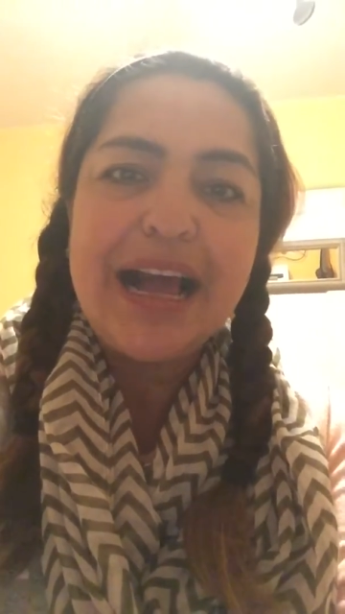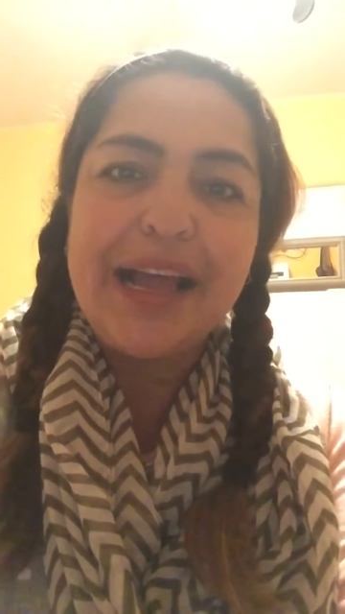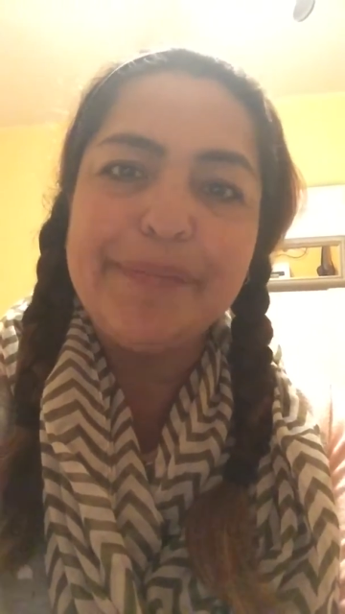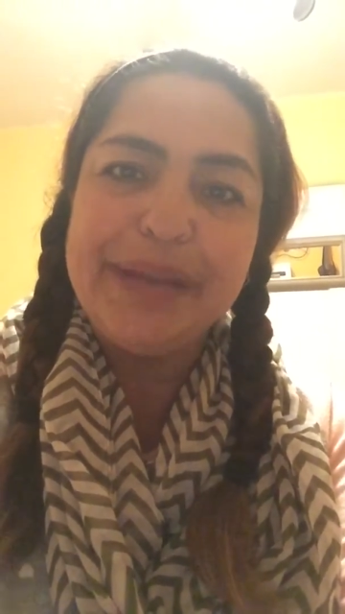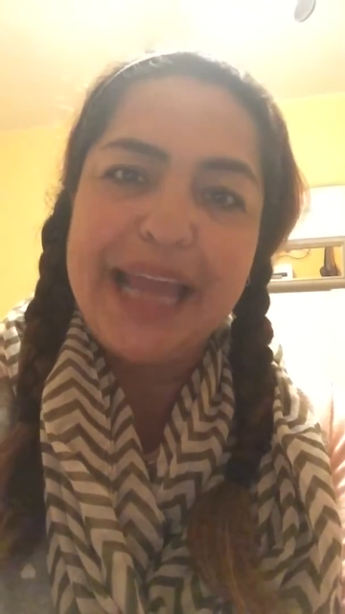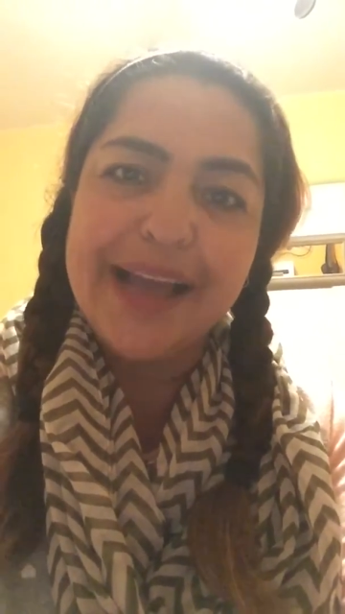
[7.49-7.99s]

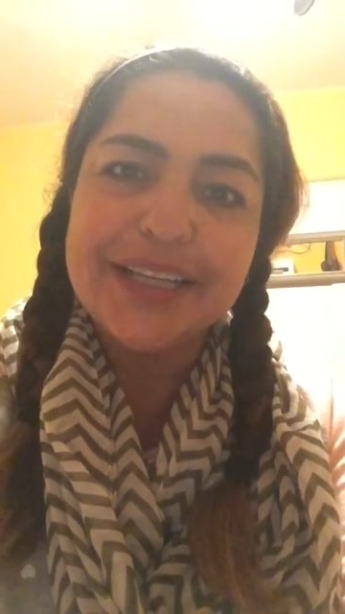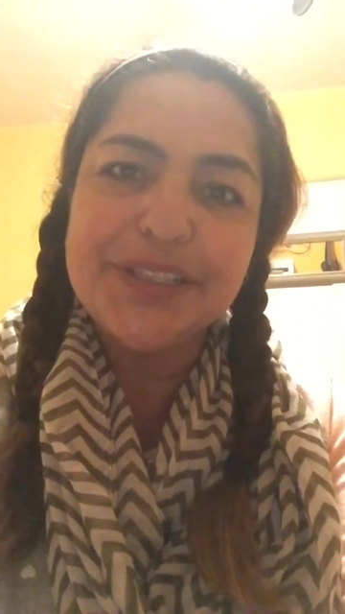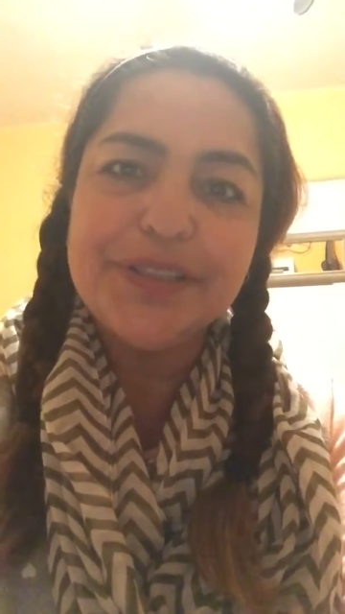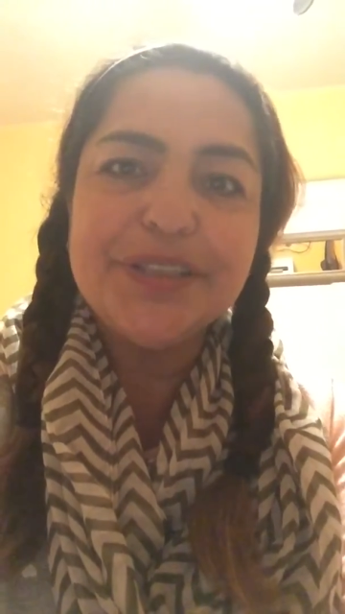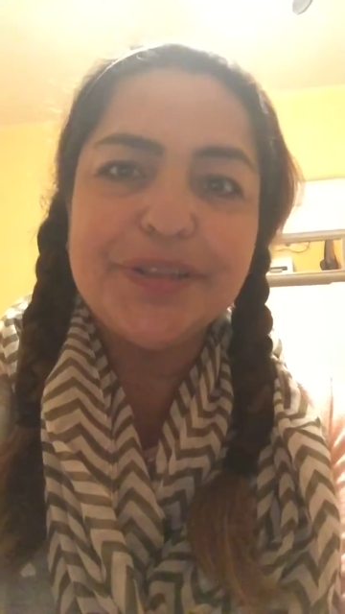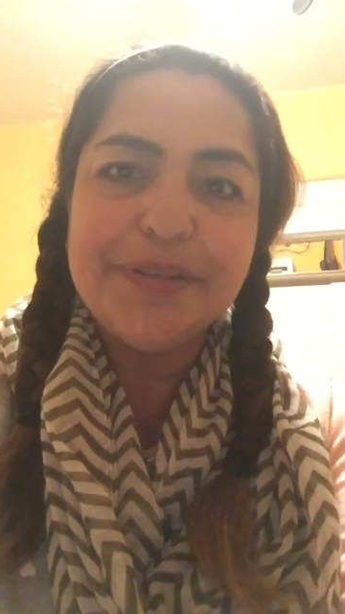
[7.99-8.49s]
I'm an
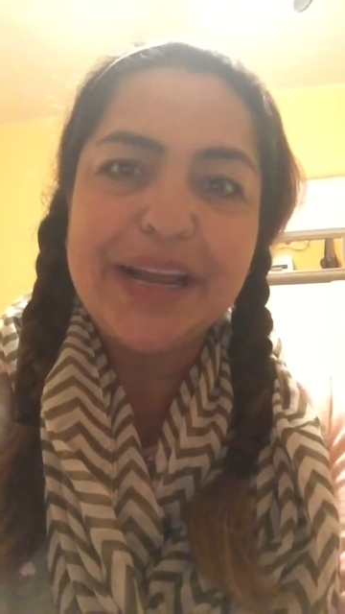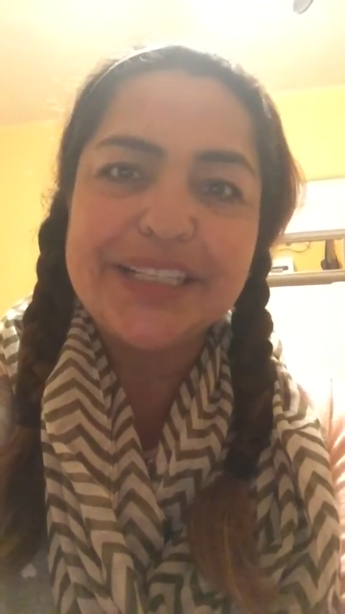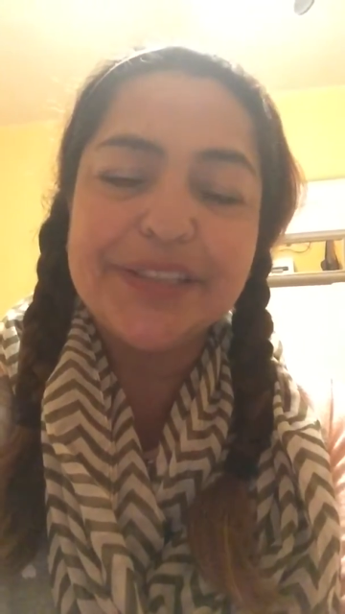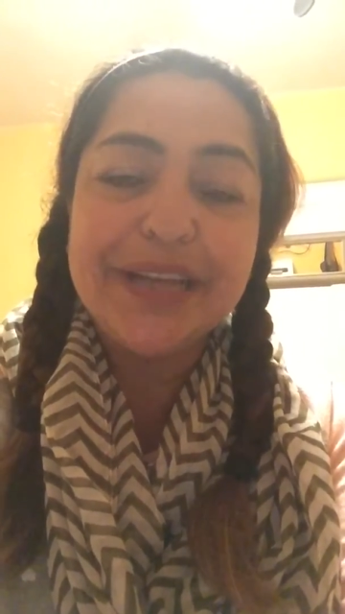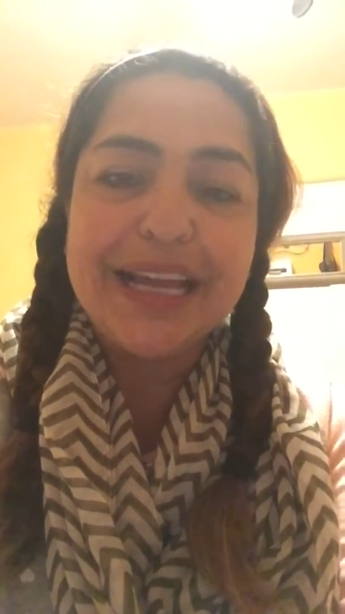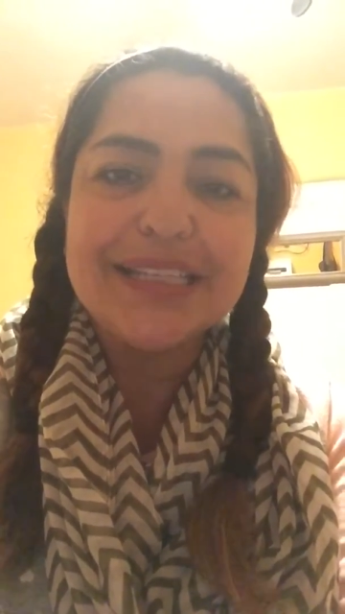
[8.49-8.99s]
actor,
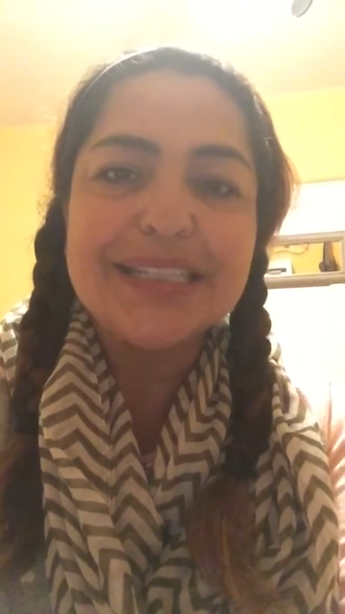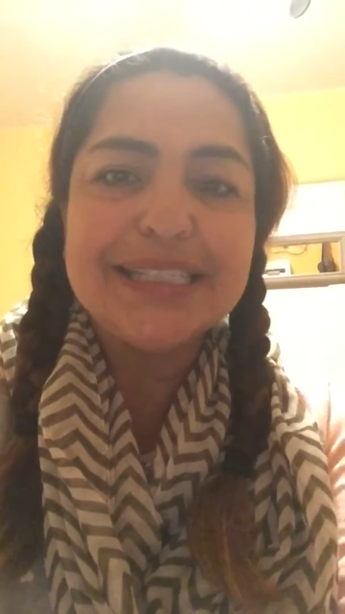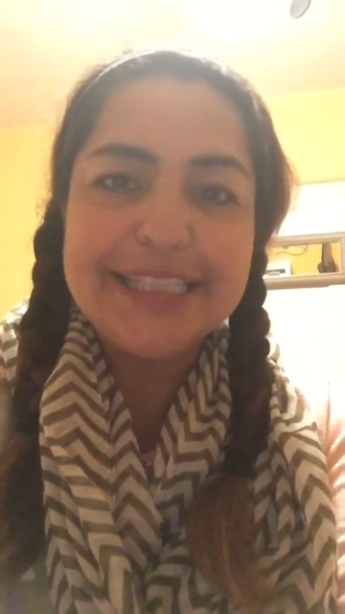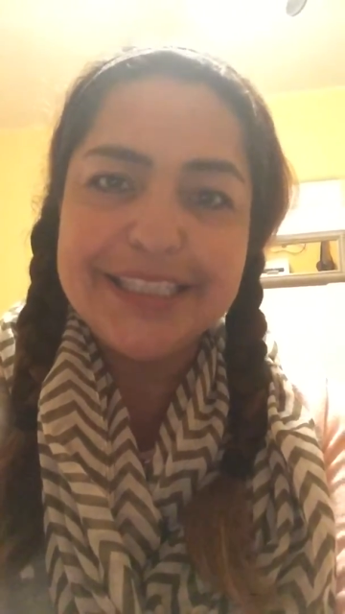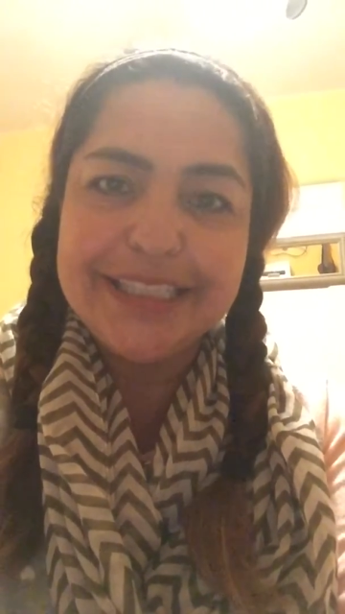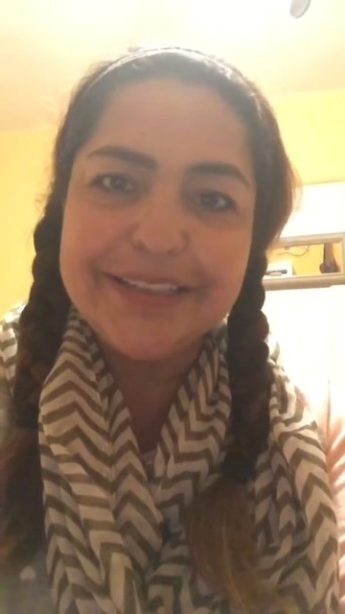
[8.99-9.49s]
director, and
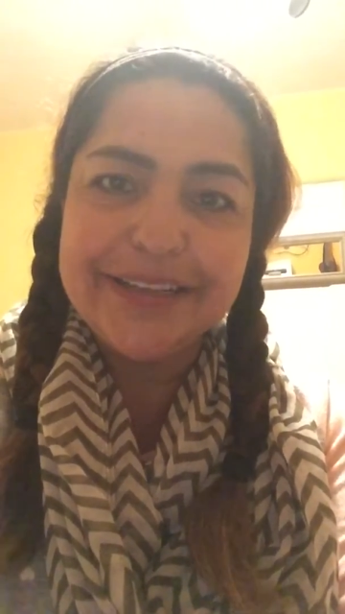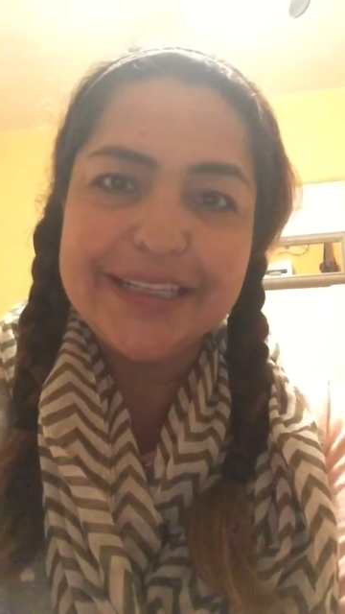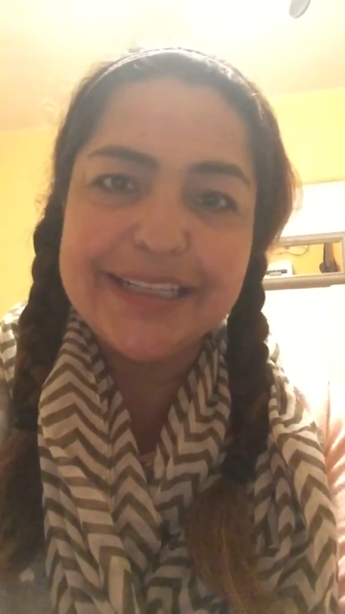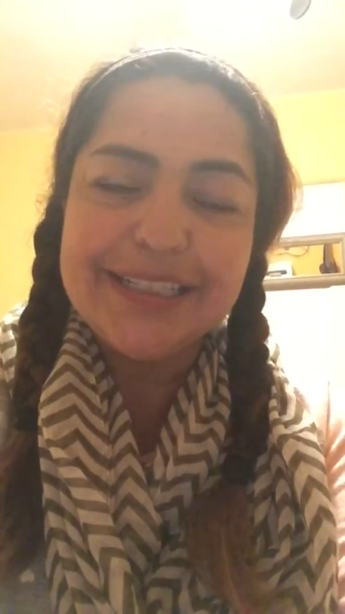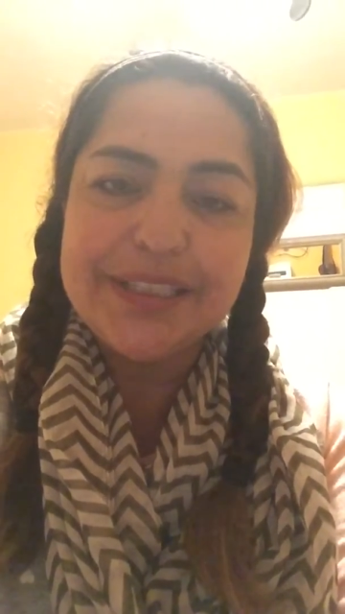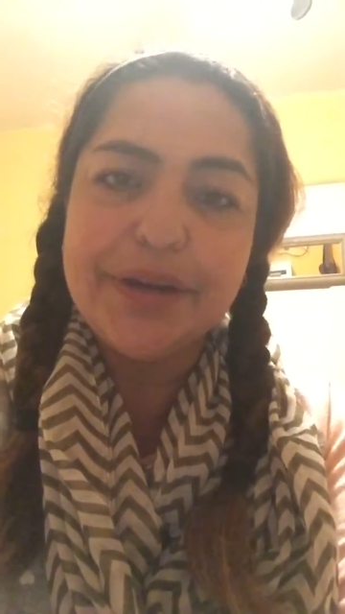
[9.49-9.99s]
teaching artist,